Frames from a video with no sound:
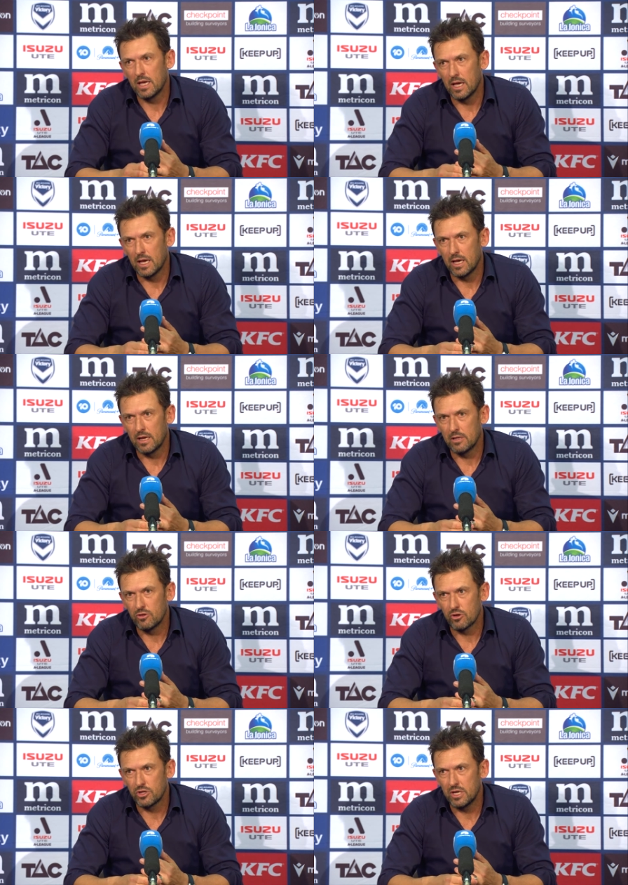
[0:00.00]
Uh, and
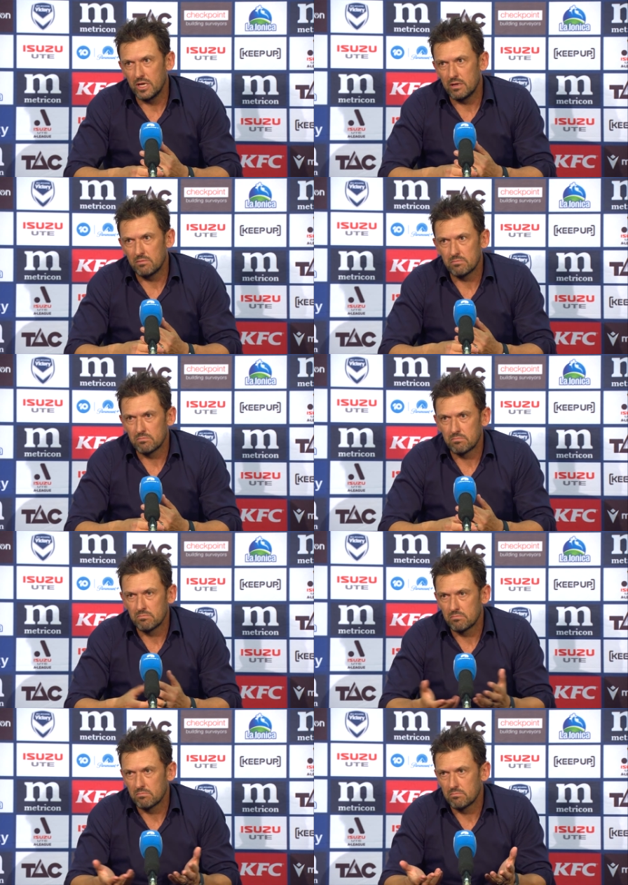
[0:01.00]
Joshi
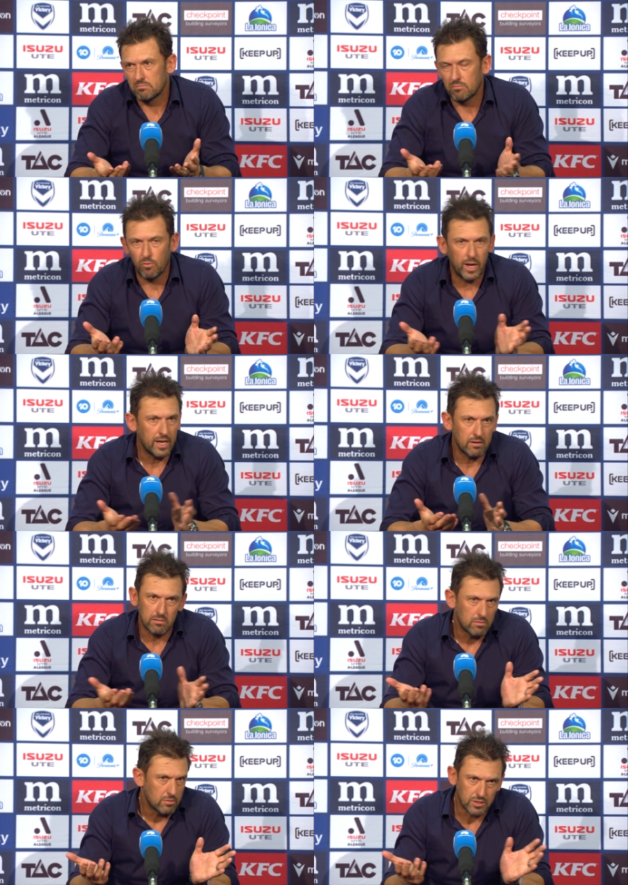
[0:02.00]
went,
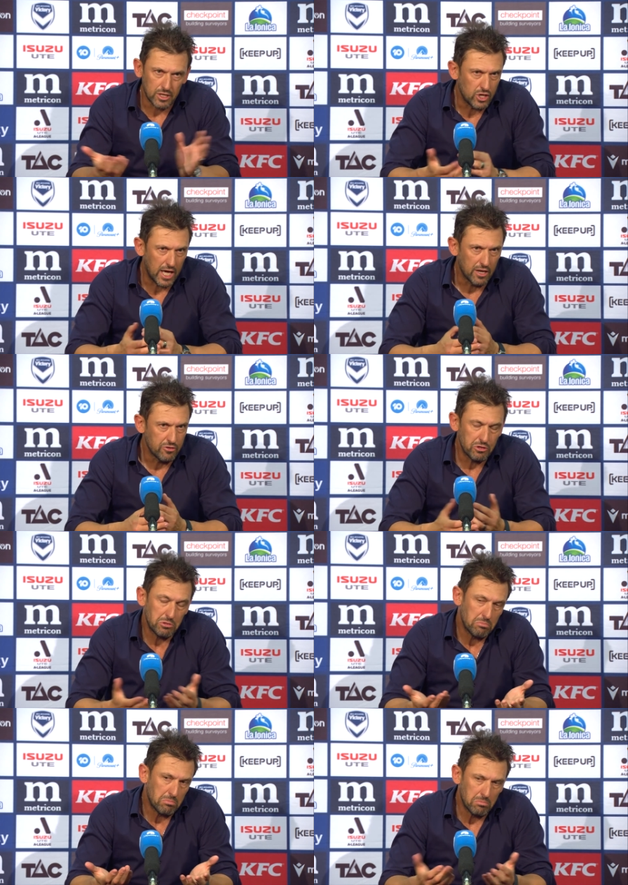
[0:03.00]
it was a
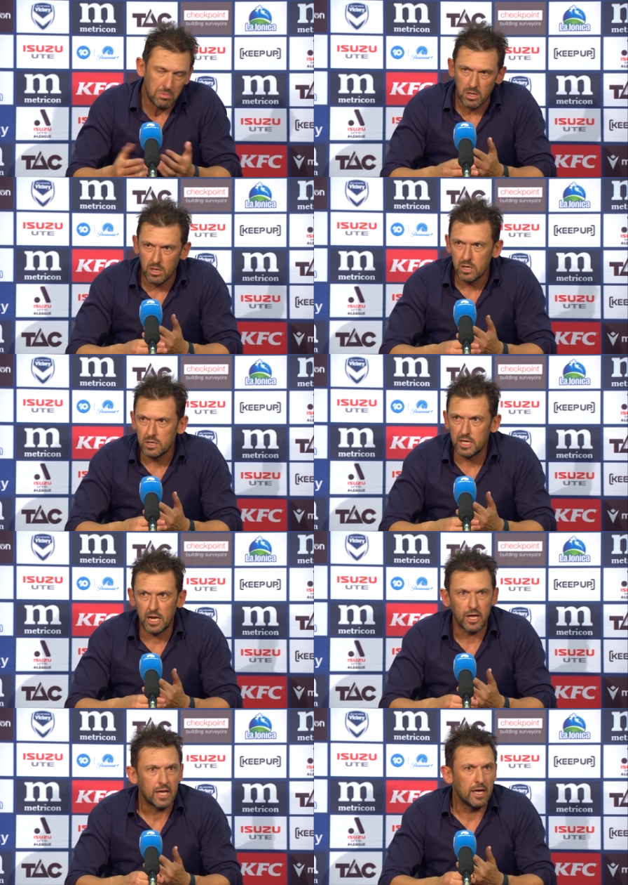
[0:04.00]
challenge. The
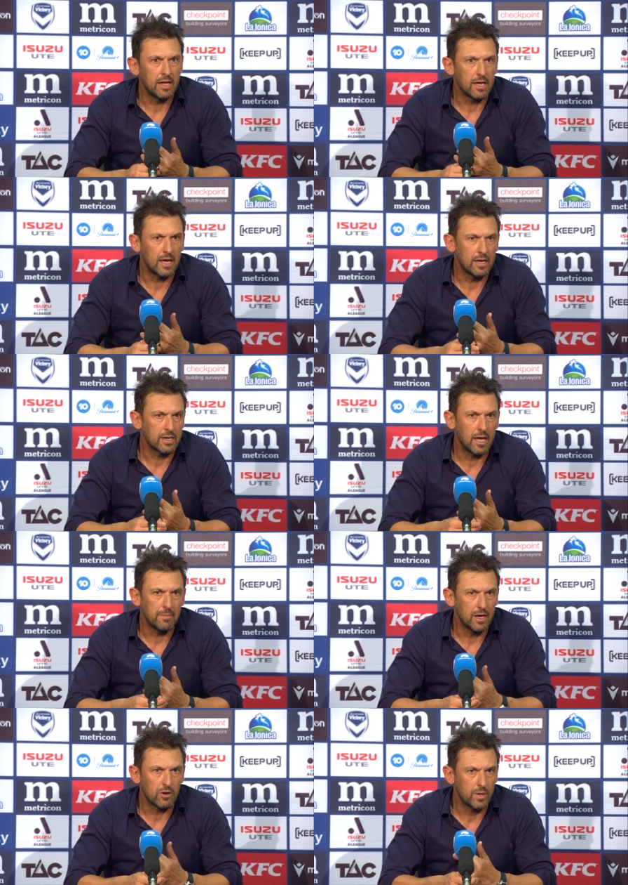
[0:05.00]
yellow card
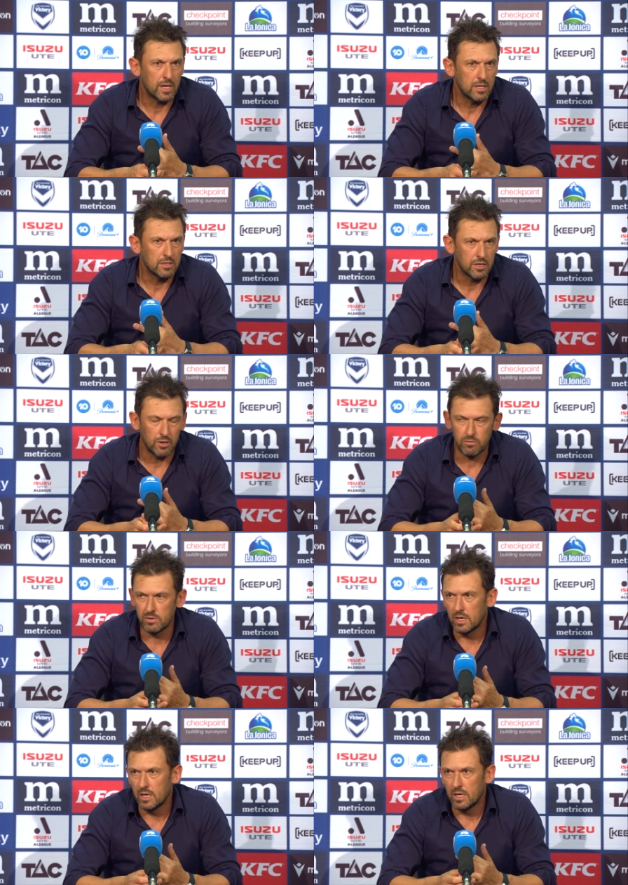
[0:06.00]
came out quickly. So
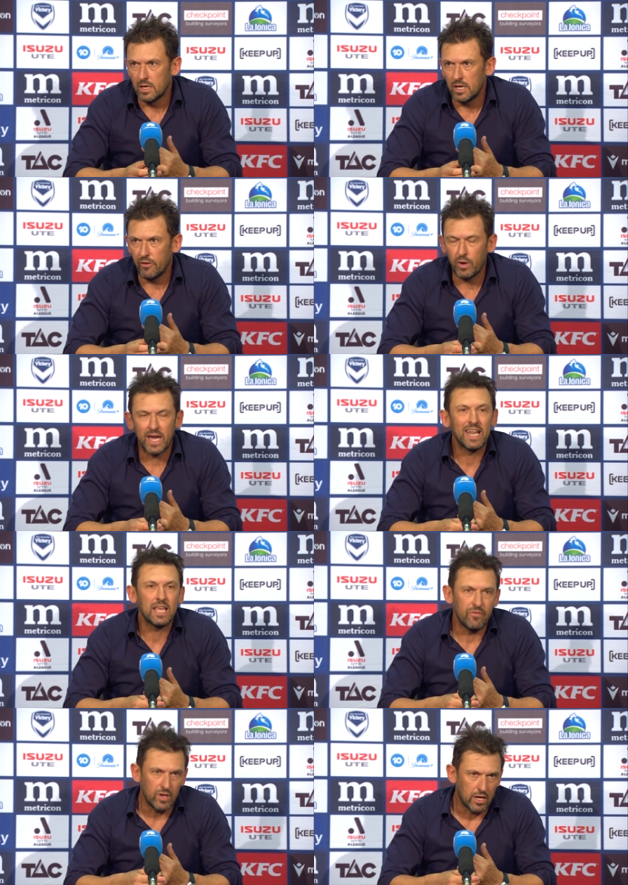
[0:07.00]
if we're going to
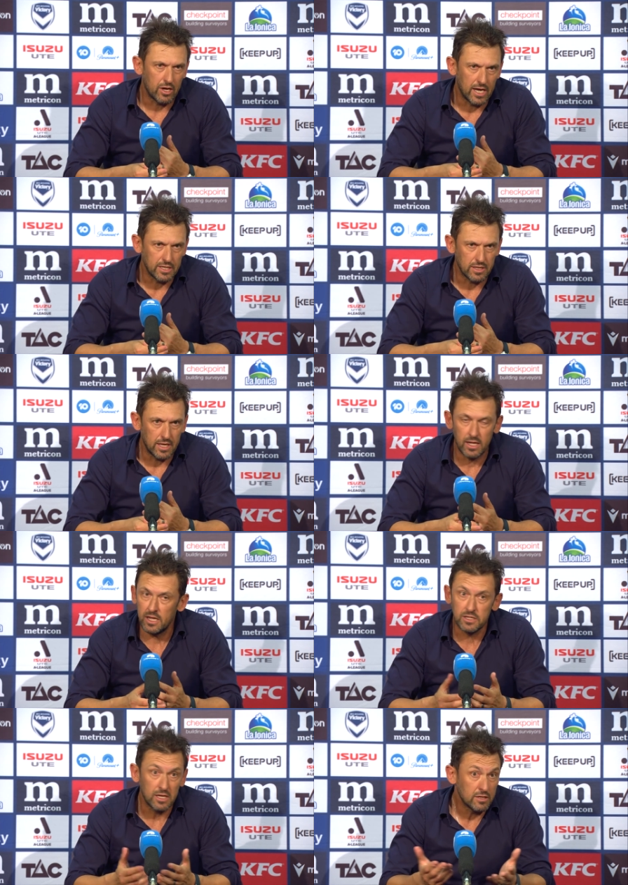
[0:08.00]
give yellow cards like that,
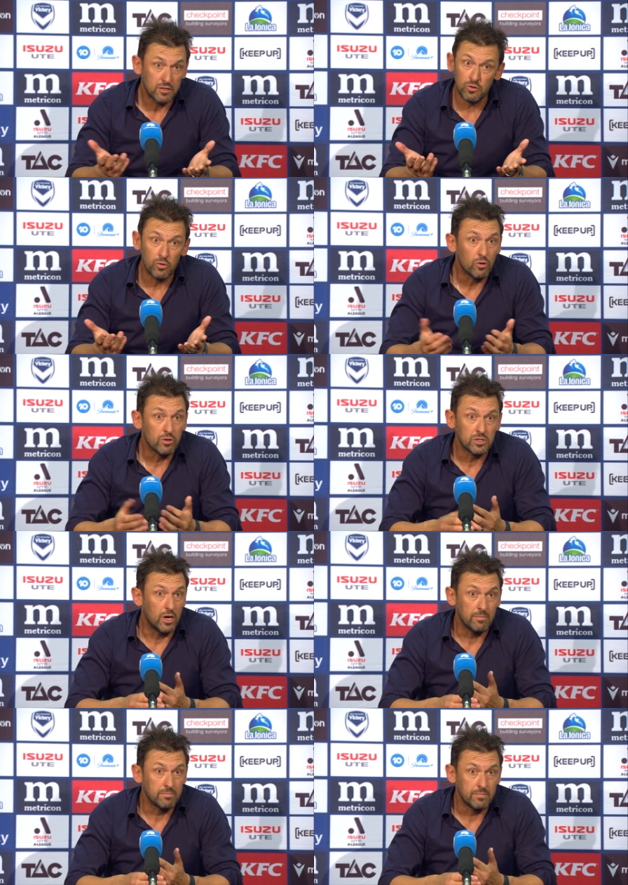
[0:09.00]
let's just do it all the
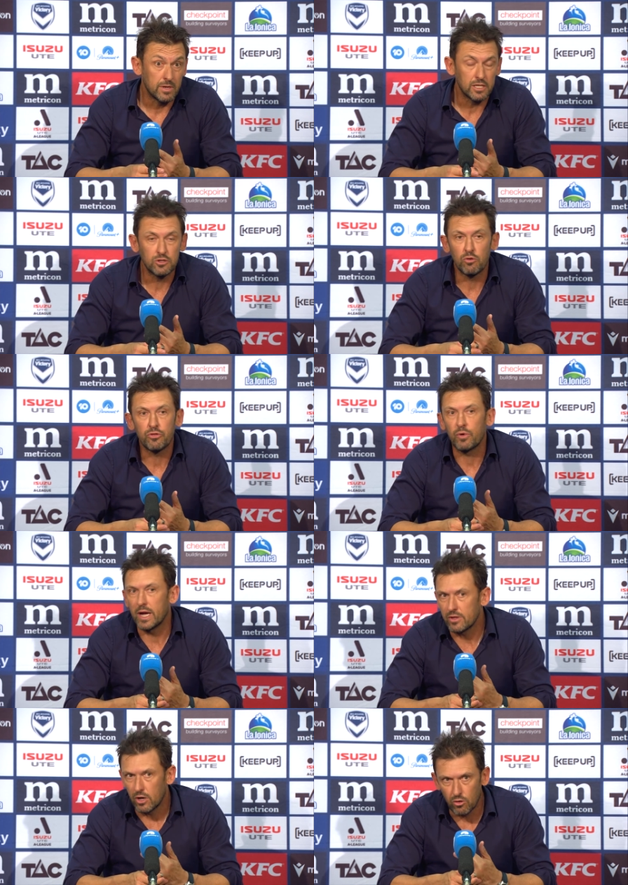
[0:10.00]
time. Let's do it
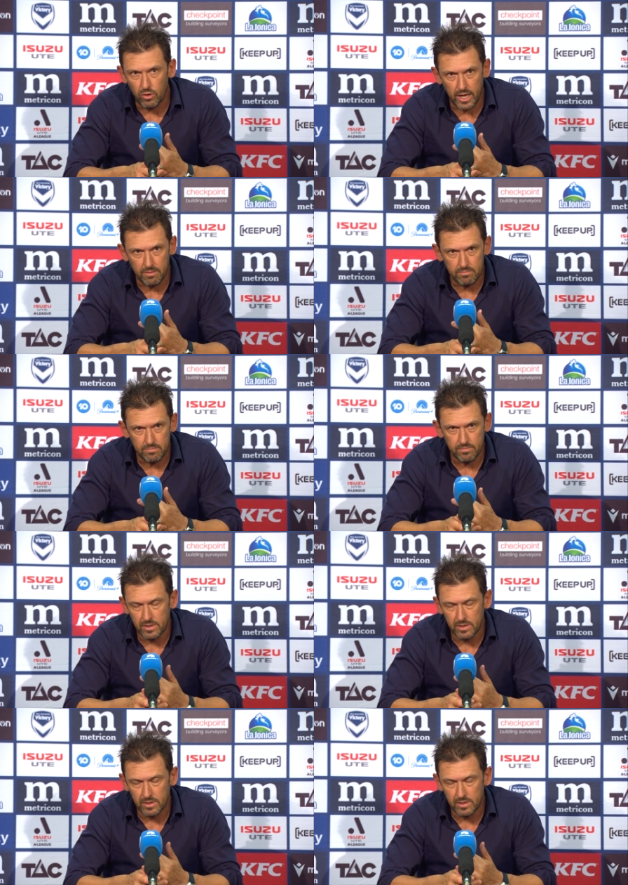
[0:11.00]
throughout the whole game.